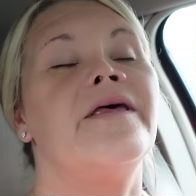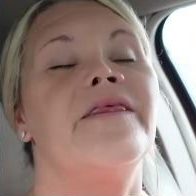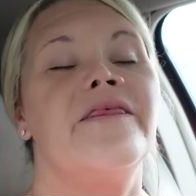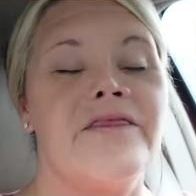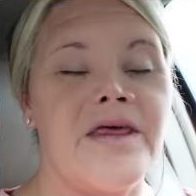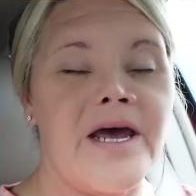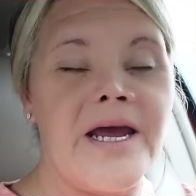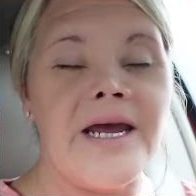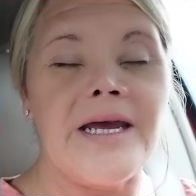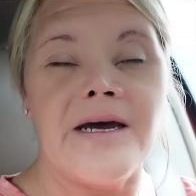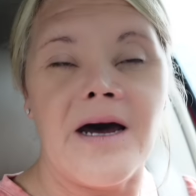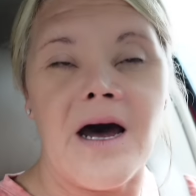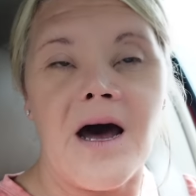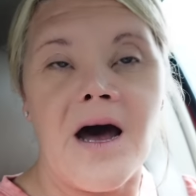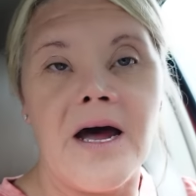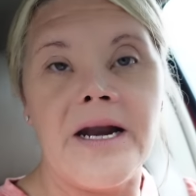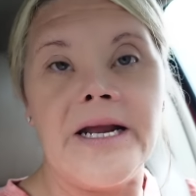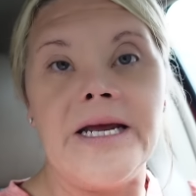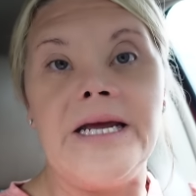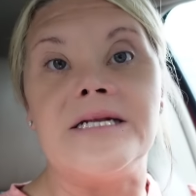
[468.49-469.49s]
Thank
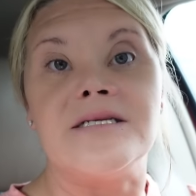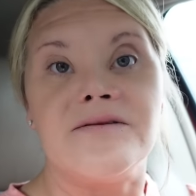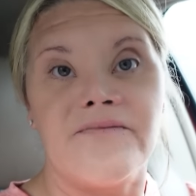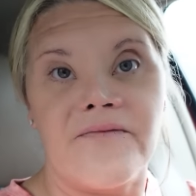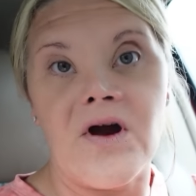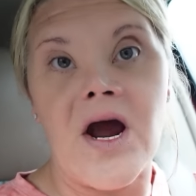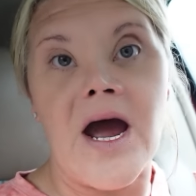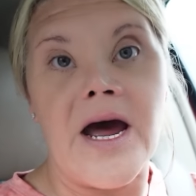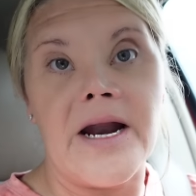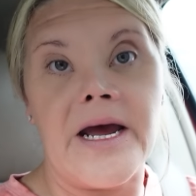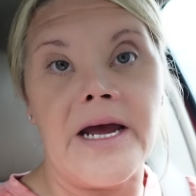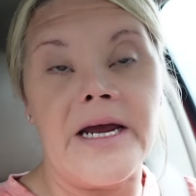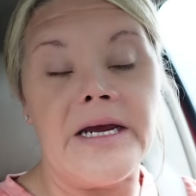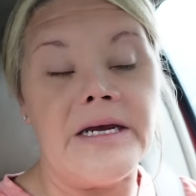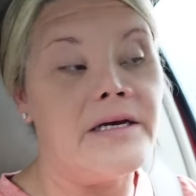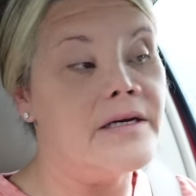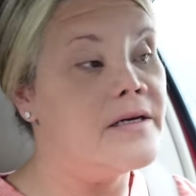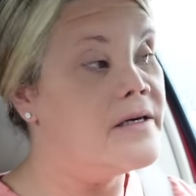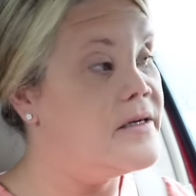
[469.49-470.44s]
God it's Friday.